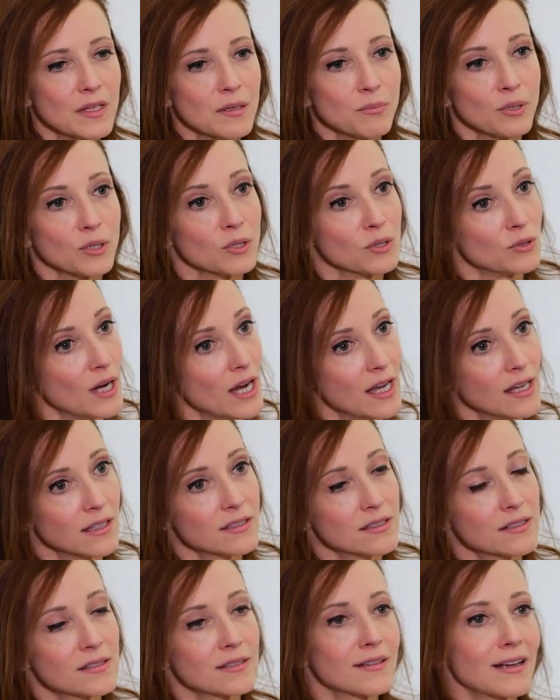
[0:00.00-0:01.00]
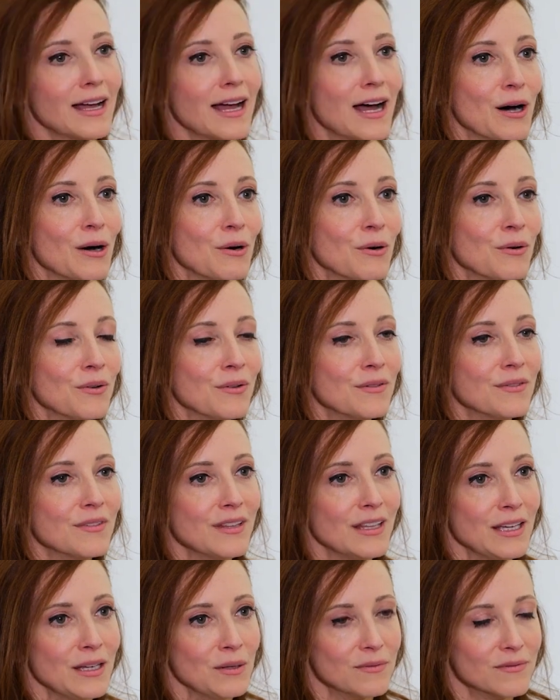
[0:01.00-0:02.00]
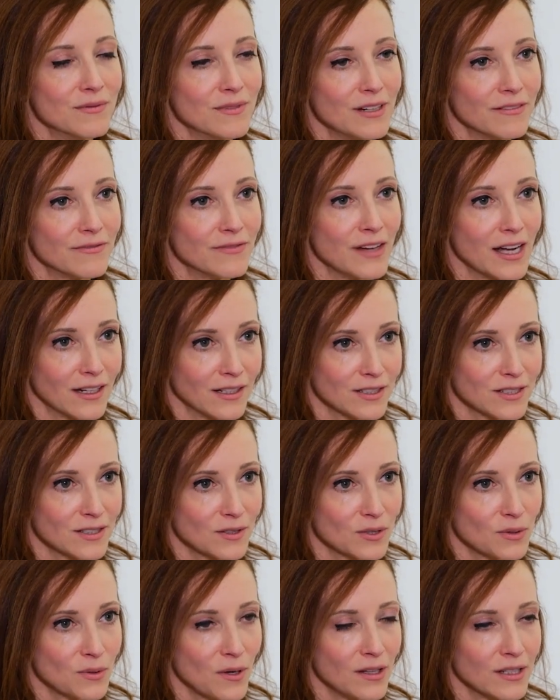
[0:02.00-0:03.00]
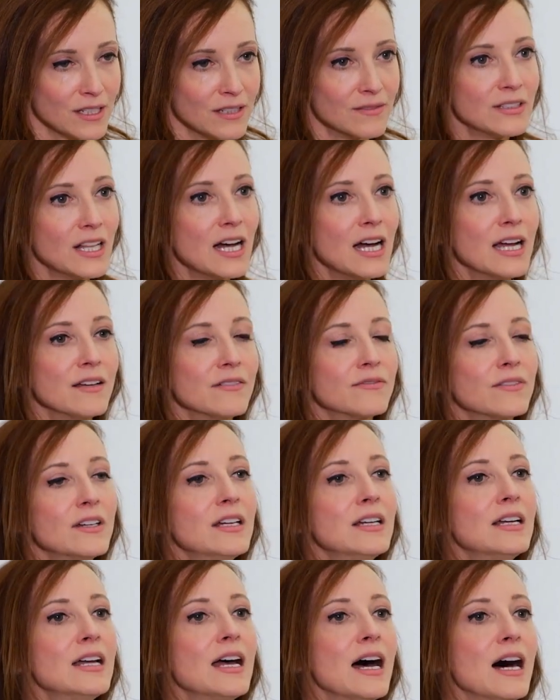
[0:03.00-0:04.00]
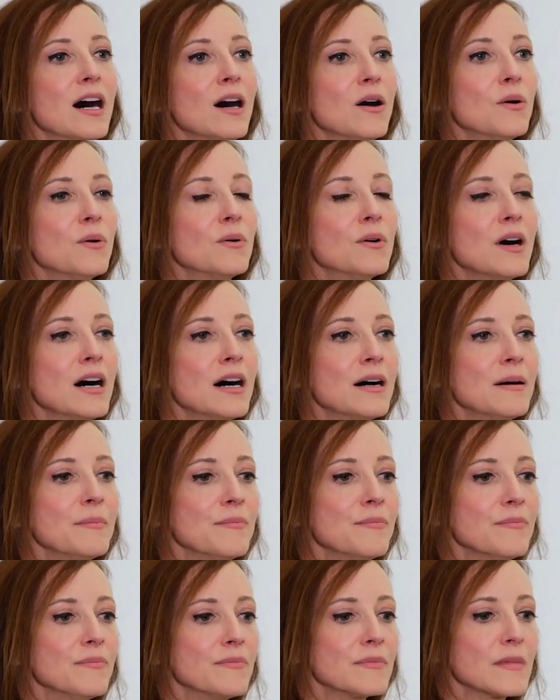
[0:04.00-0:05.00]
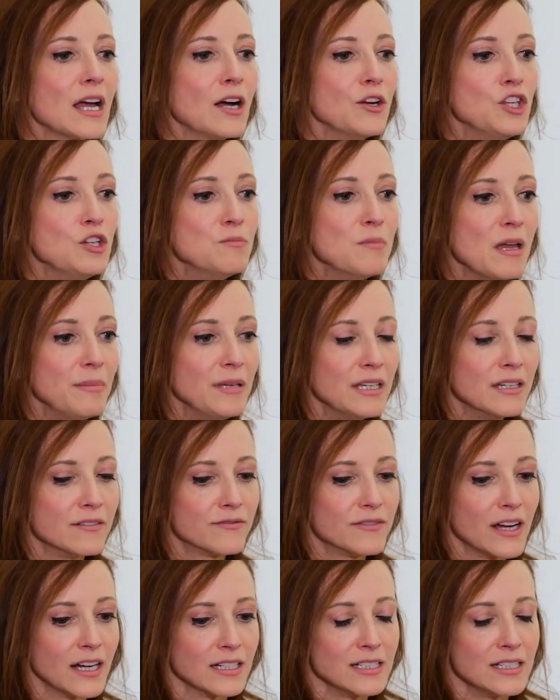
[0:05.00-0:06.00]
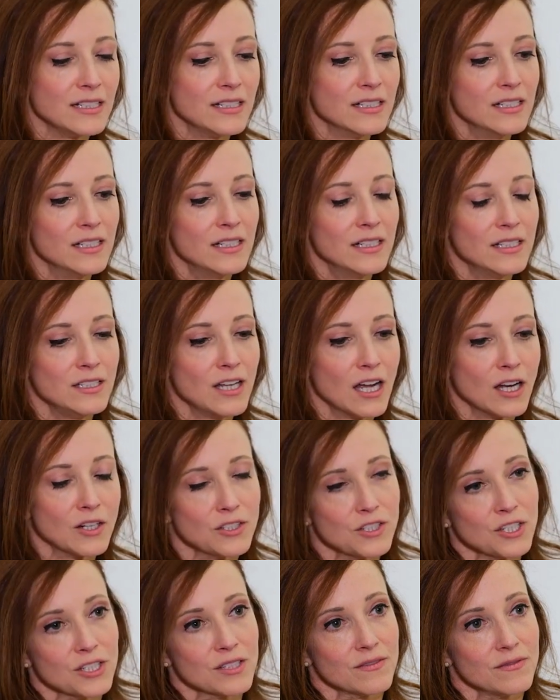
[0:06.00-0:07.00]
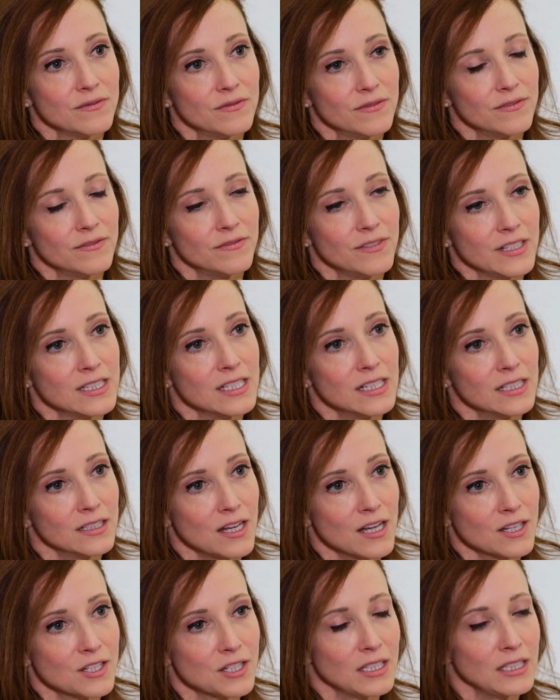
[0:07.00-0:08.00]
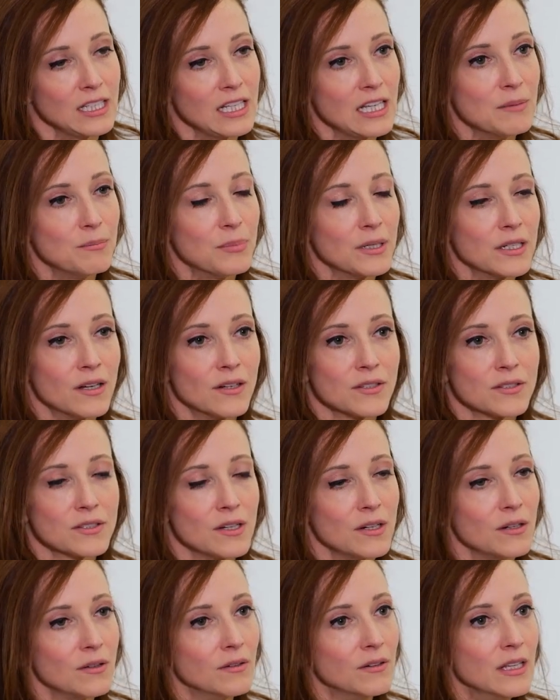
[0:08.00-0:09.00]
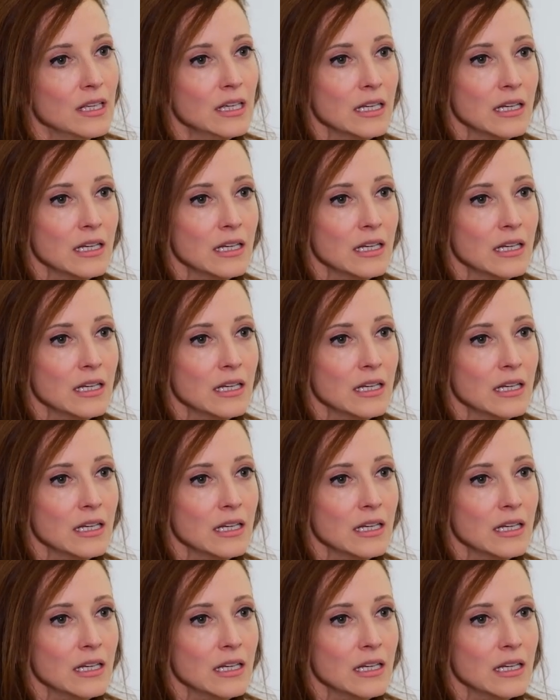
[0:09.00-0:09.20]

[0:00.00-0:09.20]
progress, how they affect quality of life, how you may be affected not just physiologically, but also